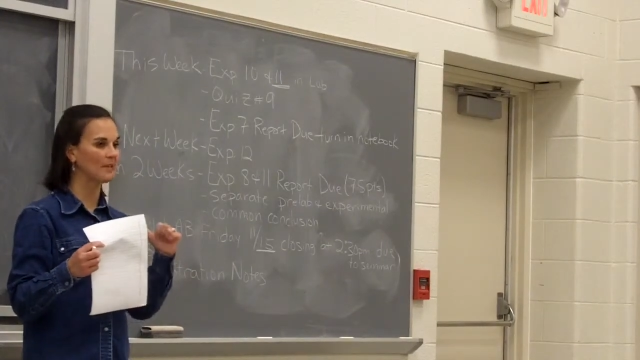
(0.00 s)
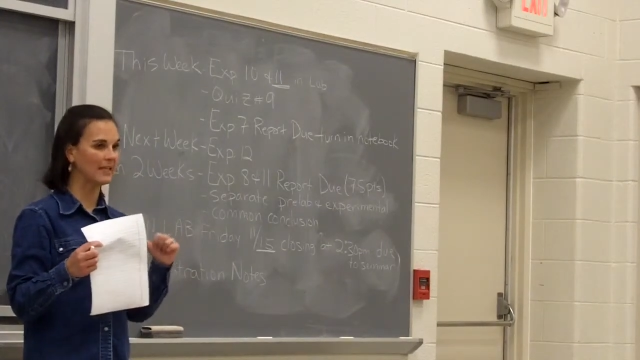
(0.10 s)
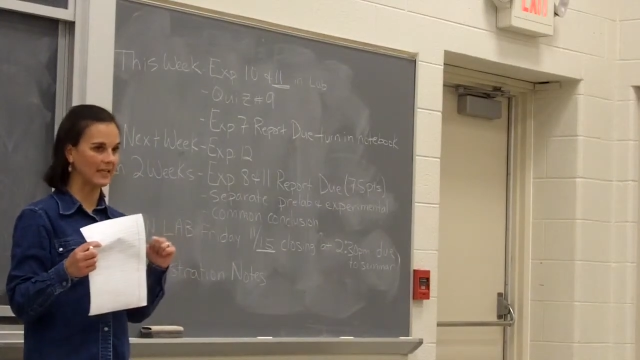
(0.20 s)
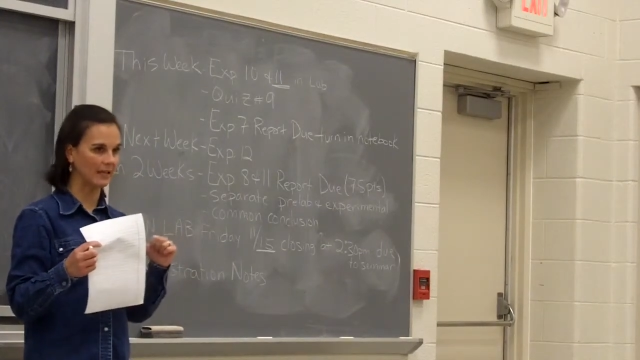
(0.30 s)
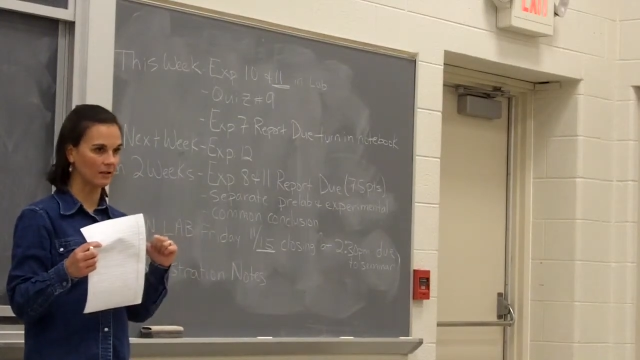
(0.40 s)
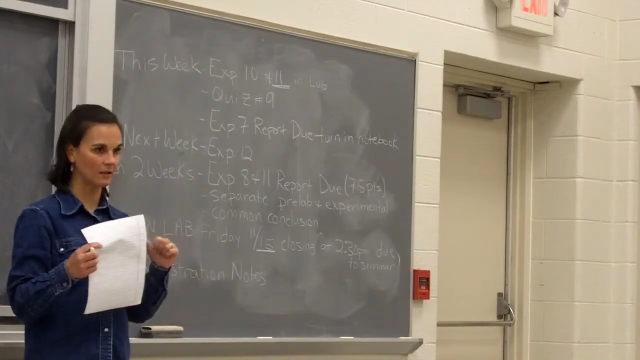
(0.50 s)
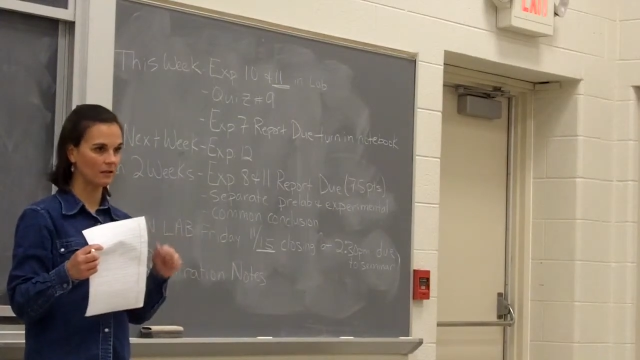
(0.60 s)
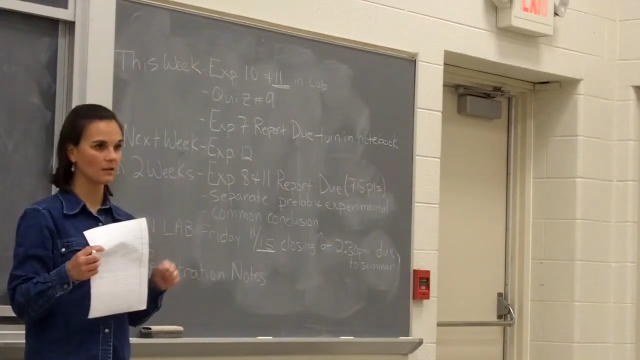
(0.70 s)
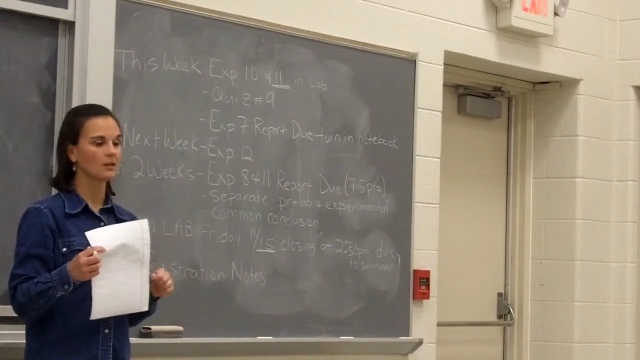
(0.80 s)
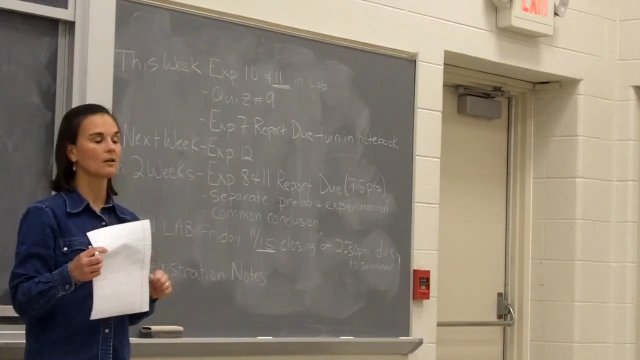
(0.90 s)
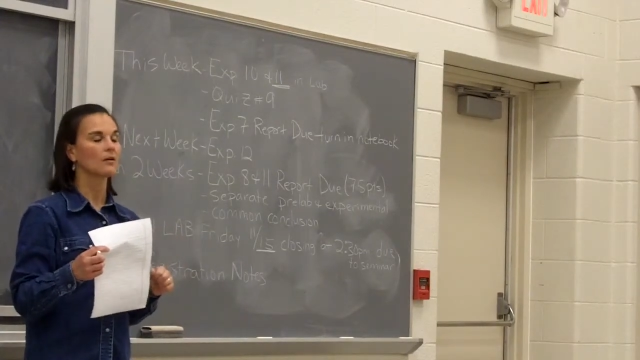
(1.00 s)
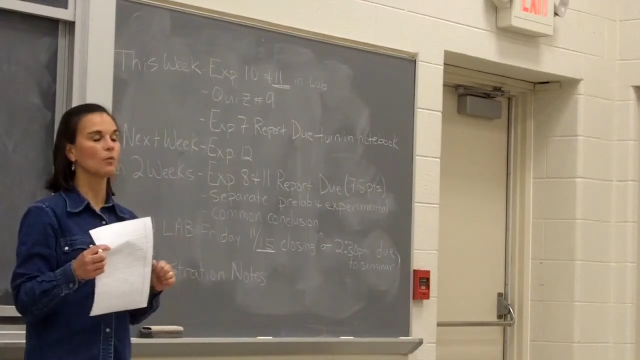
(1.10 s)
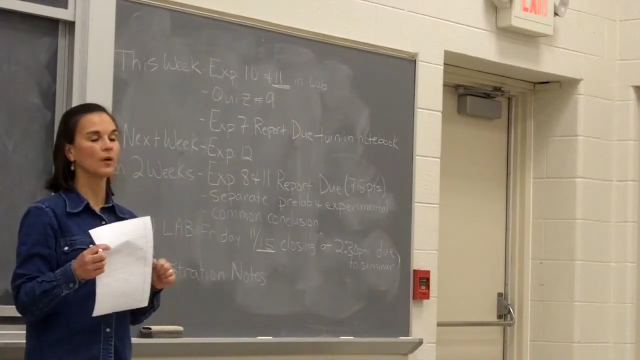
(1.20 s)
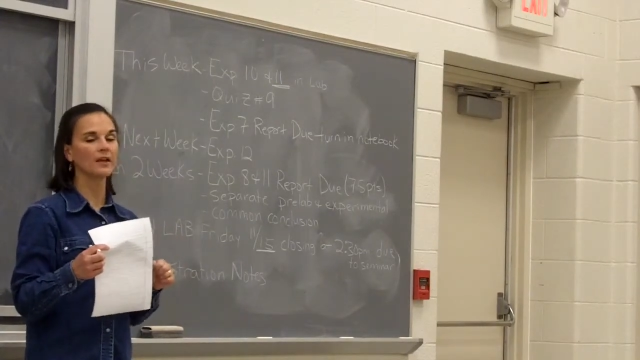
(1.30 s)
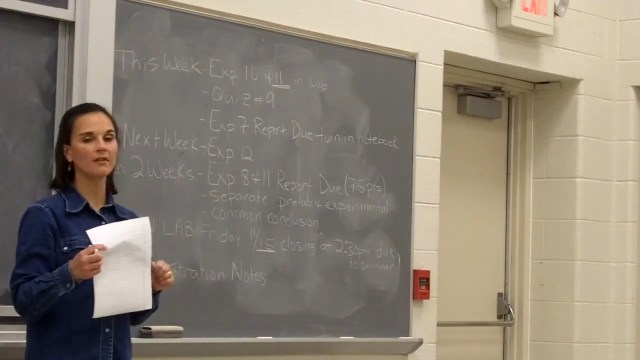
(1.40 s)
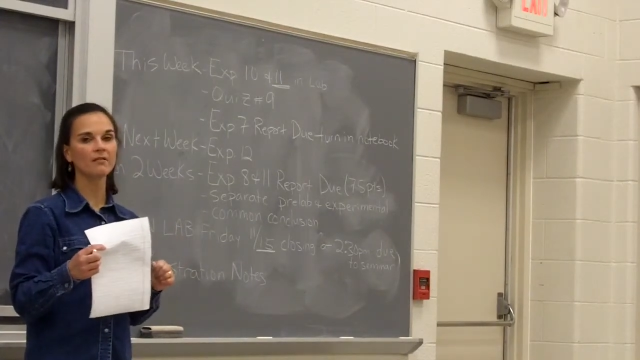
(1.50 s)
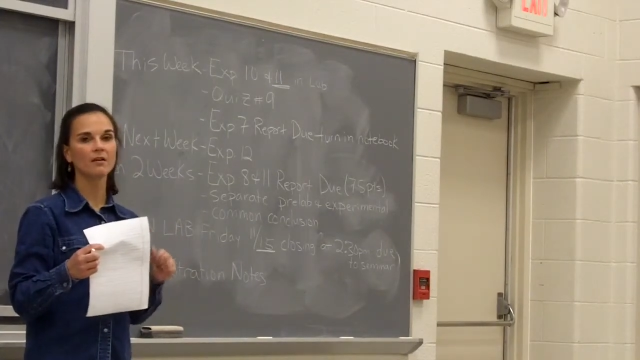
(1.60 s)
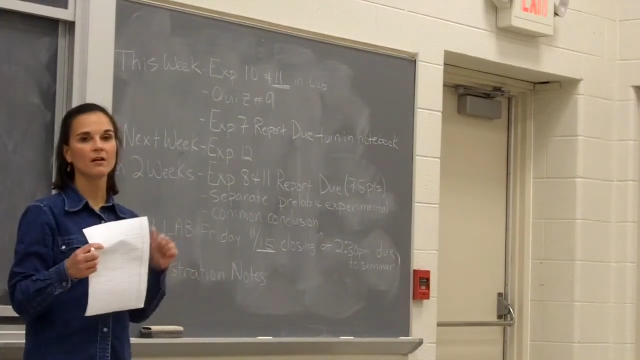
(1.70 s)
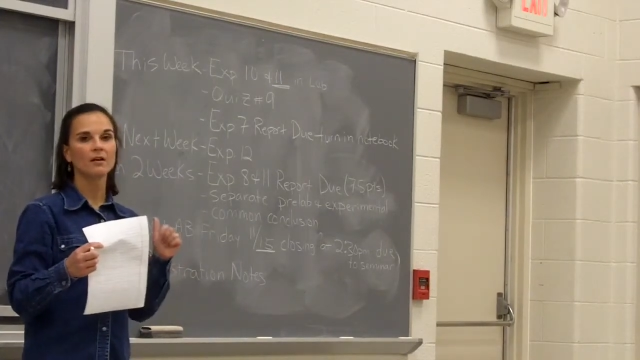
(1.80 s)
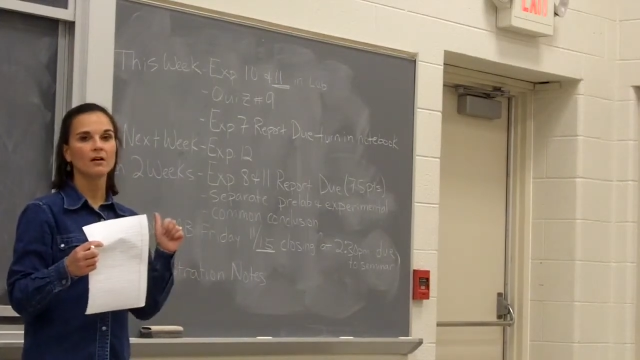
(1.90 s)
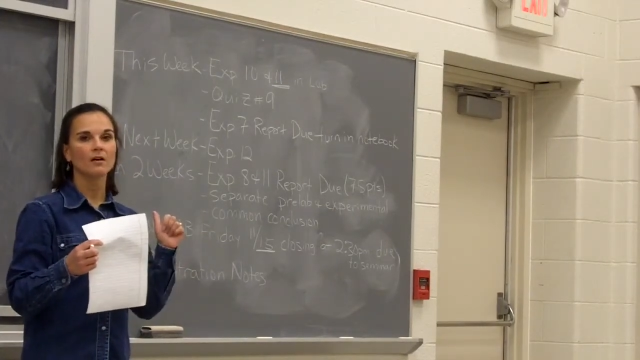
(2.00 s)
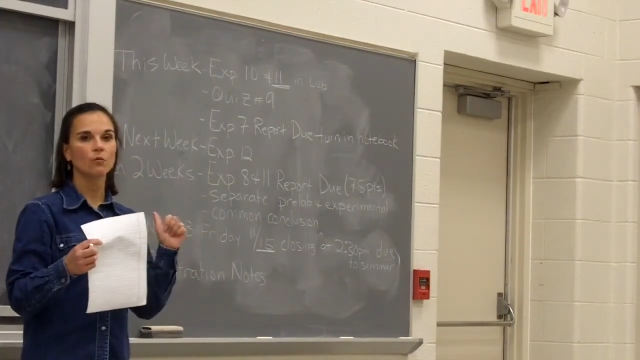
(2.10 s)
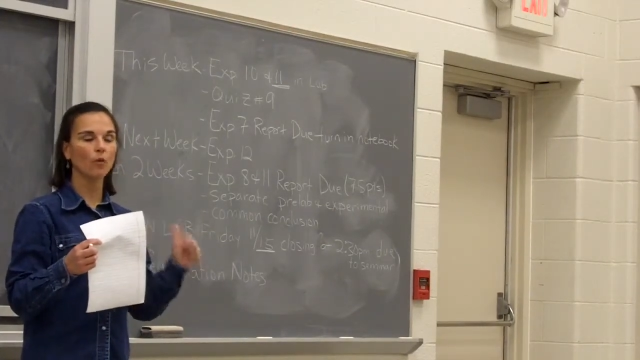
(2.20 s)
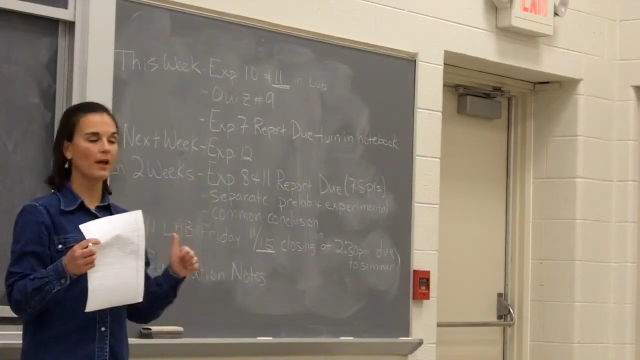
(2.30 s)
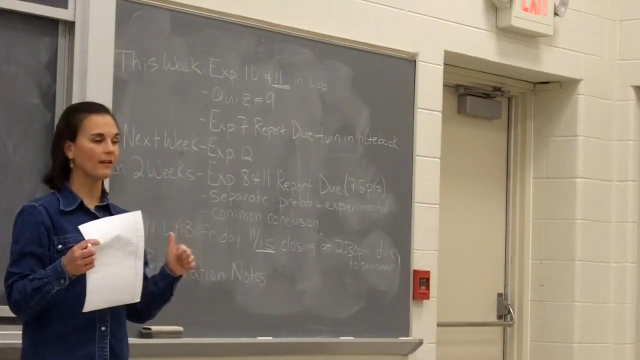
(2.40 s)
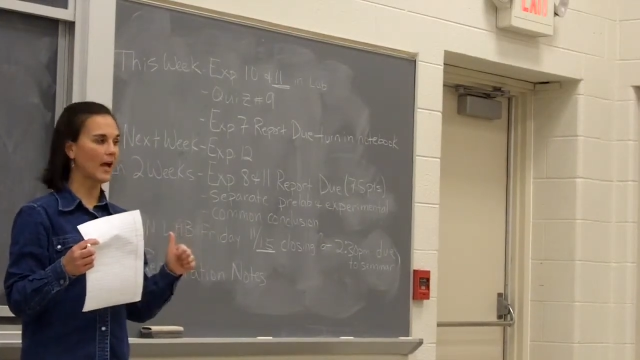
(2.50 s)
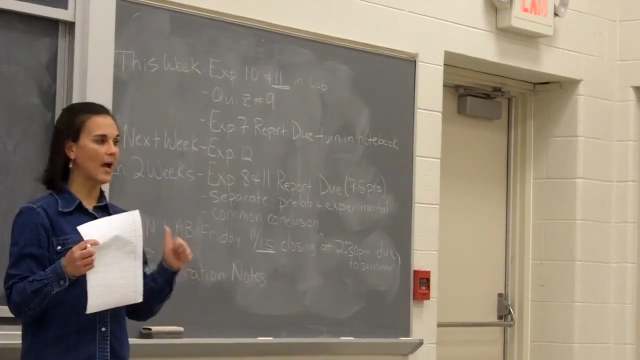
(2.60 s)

me with what